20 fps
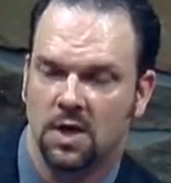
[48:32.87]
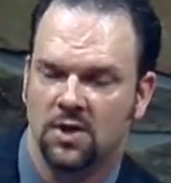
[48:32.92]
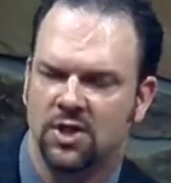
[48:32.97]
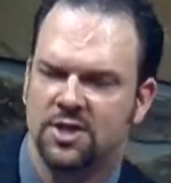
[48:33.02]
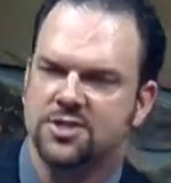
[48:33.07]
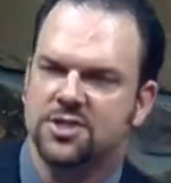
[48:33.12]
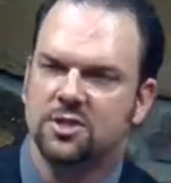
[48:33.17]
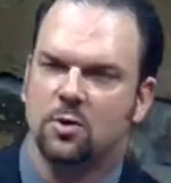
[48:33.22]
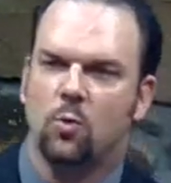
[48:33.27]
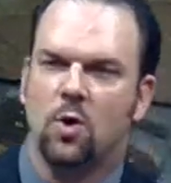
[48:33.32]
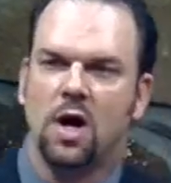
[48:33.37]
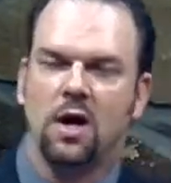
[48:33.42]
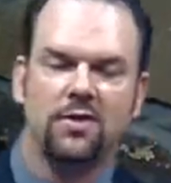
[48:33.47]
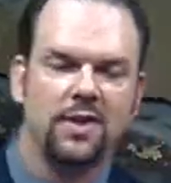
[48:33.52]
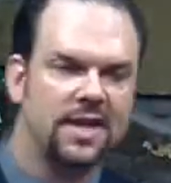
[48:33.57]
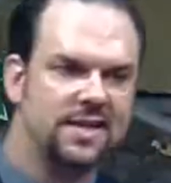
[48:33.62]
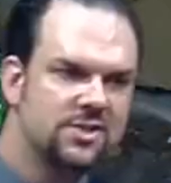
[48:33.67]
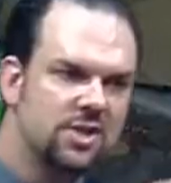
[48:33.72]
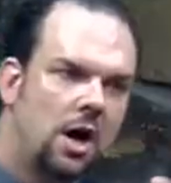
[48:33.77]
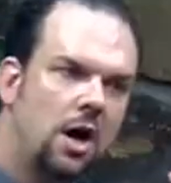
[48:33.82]
This is the
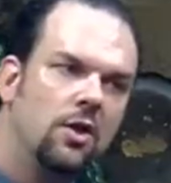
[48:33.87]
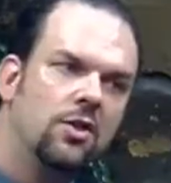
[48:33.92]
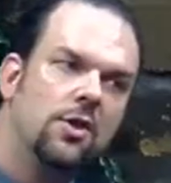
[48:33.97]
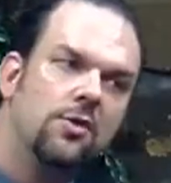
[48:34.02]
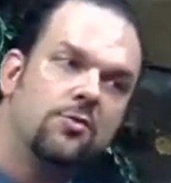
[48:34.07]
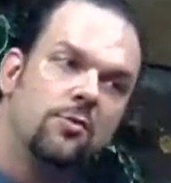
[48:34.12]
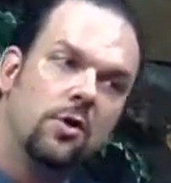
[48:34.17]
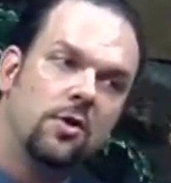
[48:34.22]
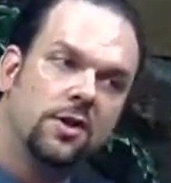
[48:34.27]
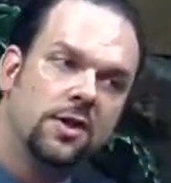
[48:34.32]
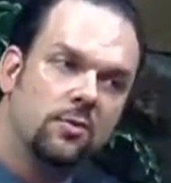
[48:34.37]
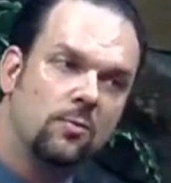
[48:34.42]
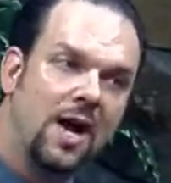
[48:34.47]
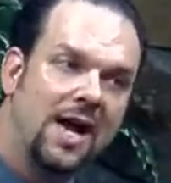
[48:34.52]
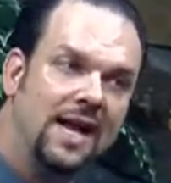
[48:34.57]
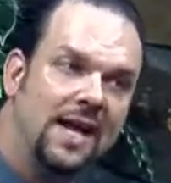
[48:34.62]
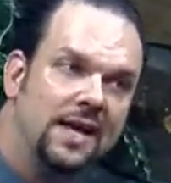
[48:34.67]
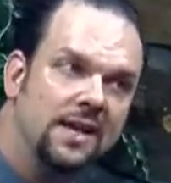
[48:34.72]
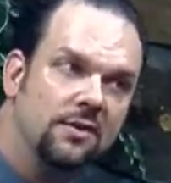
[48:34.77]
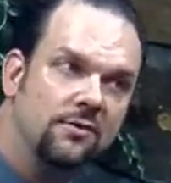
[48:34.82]
one that is on the throne at the
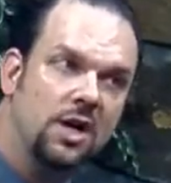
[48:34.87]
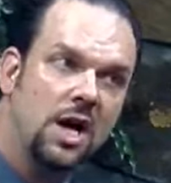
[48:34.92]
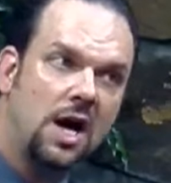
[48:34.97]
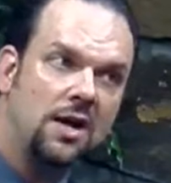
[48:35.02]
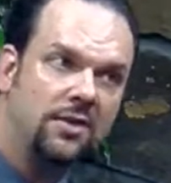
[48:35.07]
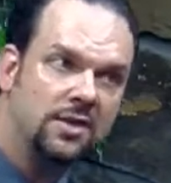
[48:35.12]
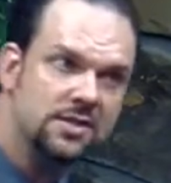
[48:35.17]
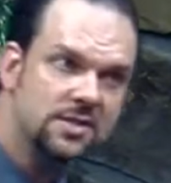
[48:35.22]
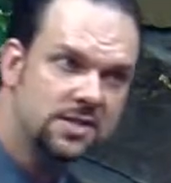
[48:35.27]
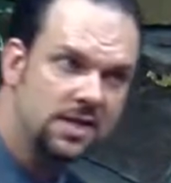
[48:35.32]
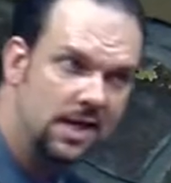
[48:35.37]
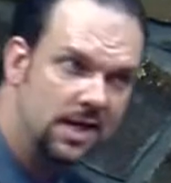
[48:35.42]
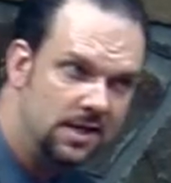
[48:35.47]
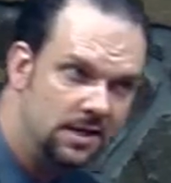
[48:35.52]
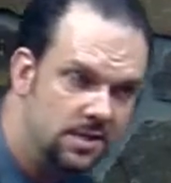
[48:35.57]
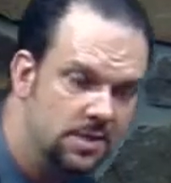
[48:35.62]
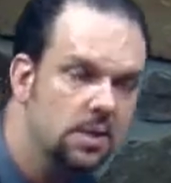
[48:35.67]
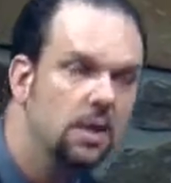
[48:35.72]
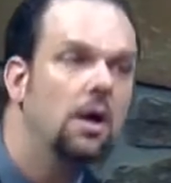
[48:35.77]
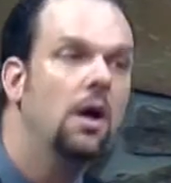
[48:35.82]
right hand of God that
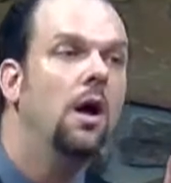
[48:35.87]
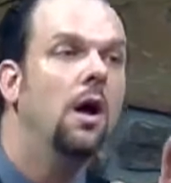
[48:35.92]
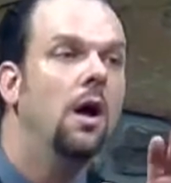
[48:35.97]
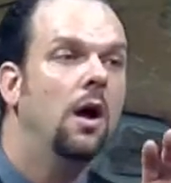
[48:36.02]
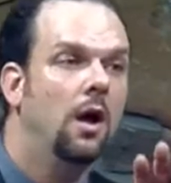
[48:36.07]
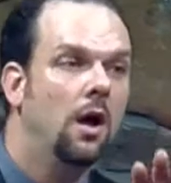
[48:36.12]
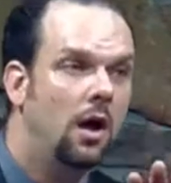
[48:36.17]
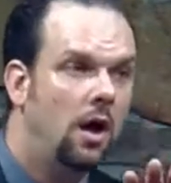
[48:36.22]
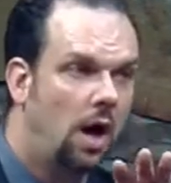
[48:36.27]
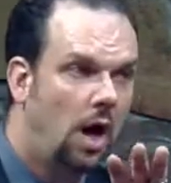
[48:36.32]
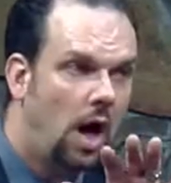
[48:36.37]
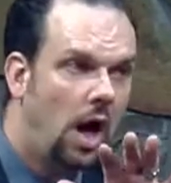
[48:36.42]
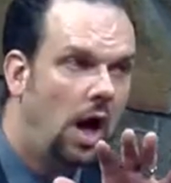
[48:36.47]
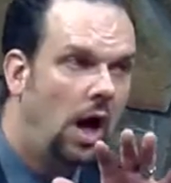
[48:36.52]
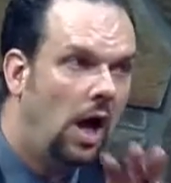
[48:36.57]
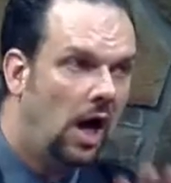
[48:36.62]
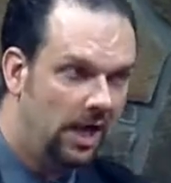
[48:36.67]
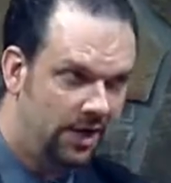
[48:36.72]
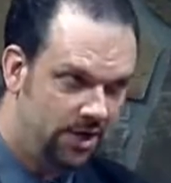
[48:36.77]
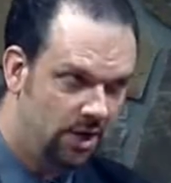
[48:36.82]
says,
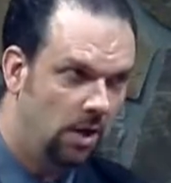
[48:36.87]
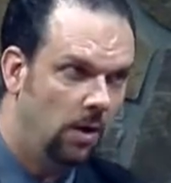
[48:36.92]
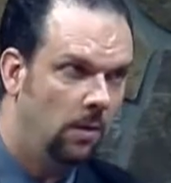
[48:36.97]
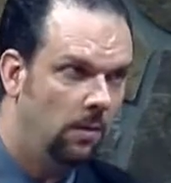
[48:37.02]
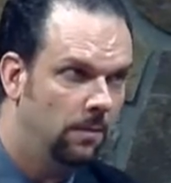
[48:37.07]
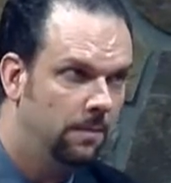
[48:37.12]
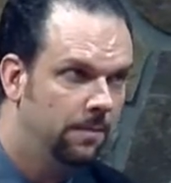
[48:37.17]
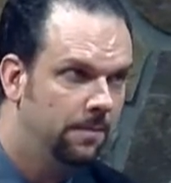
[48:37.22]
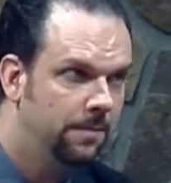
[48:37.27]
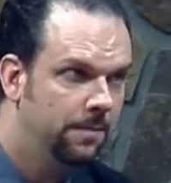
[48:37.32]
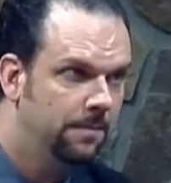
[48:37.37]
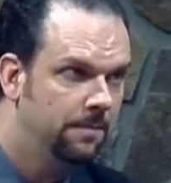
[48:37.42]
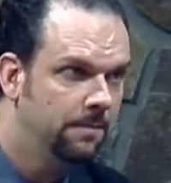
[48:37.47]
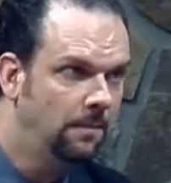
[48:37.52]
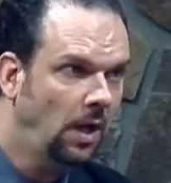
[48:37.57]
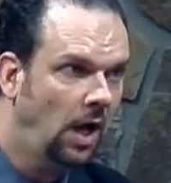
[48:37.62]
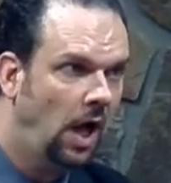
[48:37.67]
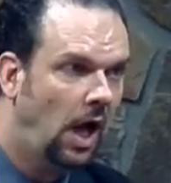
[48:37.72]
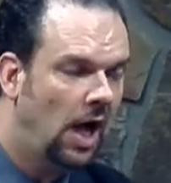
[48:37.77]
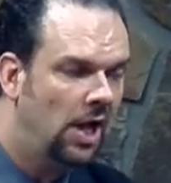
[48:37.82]
I know.
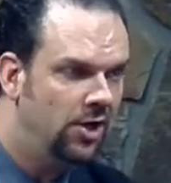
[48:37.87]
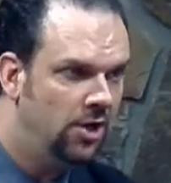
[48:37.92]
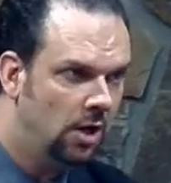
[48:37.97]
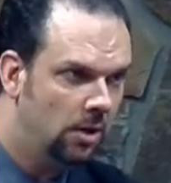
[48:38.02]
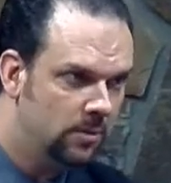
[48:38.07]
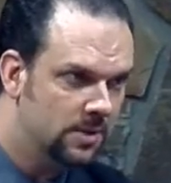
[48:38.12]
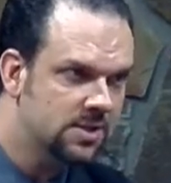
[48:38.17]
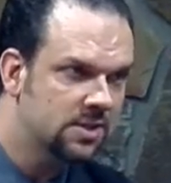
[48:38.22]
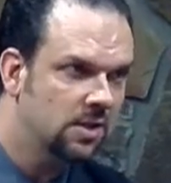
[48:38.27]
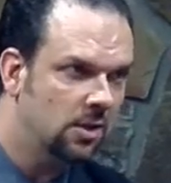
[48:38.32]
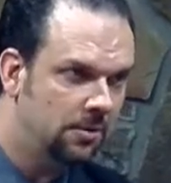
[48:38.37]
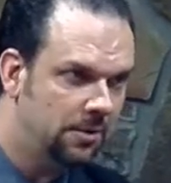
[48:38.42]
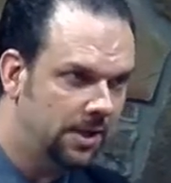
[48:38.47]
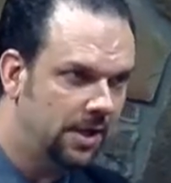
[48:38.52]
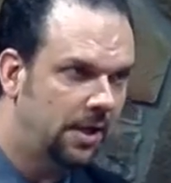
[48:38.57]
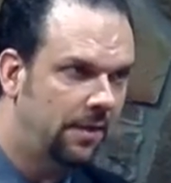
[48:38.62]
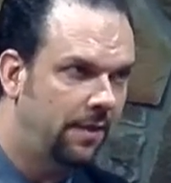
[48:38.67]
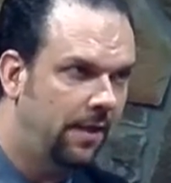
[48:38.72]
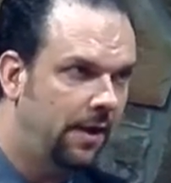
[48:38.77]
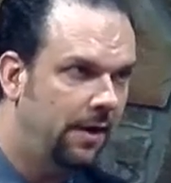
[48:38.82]
I know what's going
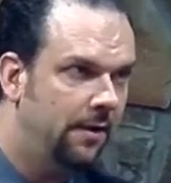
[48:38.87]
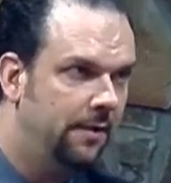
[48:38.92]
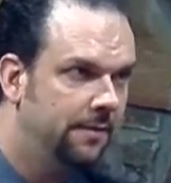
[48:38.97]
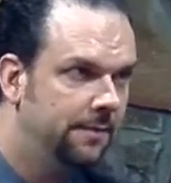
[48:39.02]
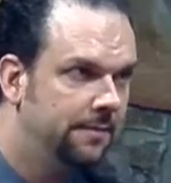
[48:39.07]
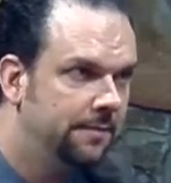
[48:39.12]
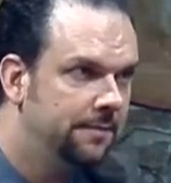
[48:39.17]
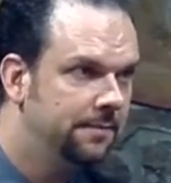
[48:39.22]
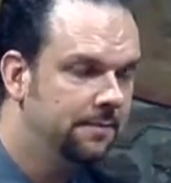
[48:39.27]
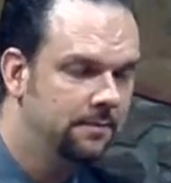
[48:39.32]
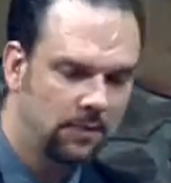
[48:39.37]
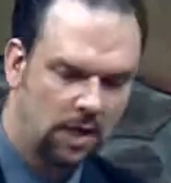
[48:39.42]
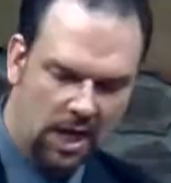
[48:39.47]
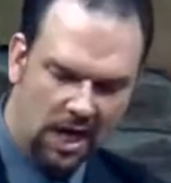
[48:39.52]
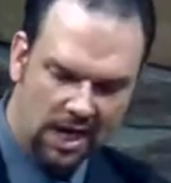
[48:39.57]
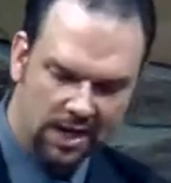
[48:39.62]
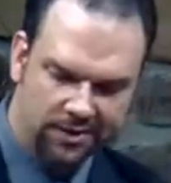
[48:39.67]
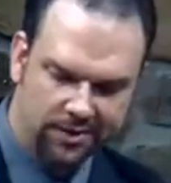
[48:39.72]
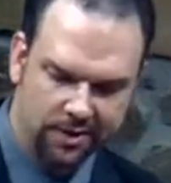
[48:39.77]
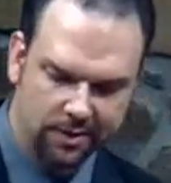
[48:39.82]
on there.
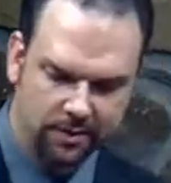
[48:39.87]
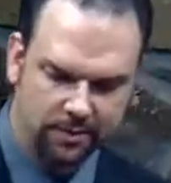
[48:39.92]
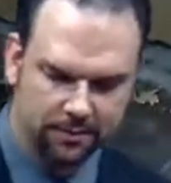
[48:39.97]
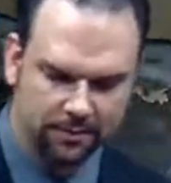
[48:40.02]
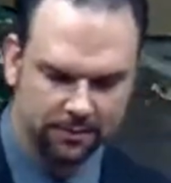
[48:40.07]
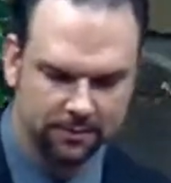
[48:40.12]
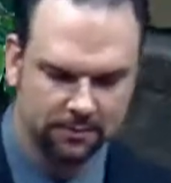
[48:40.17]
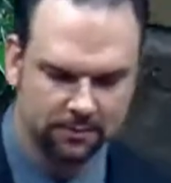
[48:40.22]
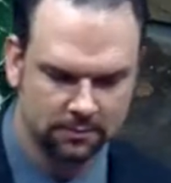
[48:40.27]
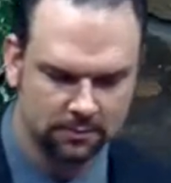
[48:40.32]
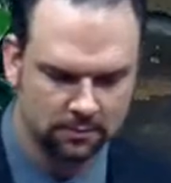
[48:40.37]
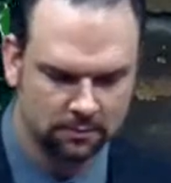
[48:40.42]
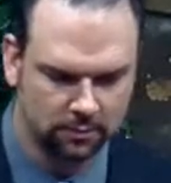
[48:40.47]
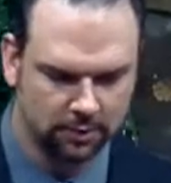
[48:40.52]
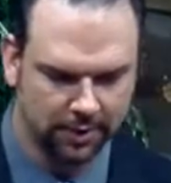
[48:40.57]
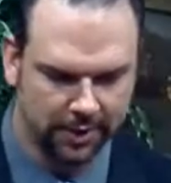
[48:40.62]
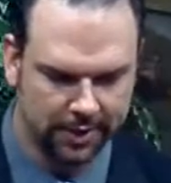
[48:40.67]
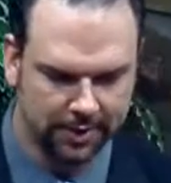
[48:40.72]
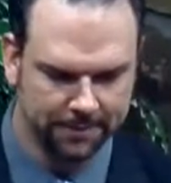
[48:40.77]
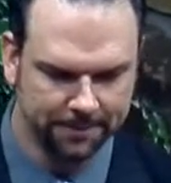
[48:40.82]
I know.
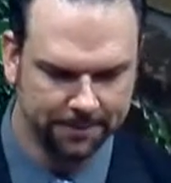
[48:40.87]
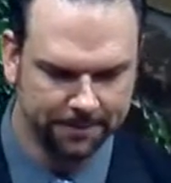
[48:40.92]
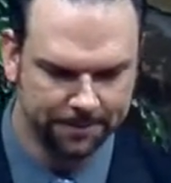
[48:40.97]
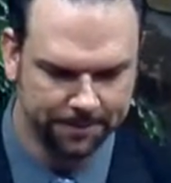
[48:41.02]
Okay?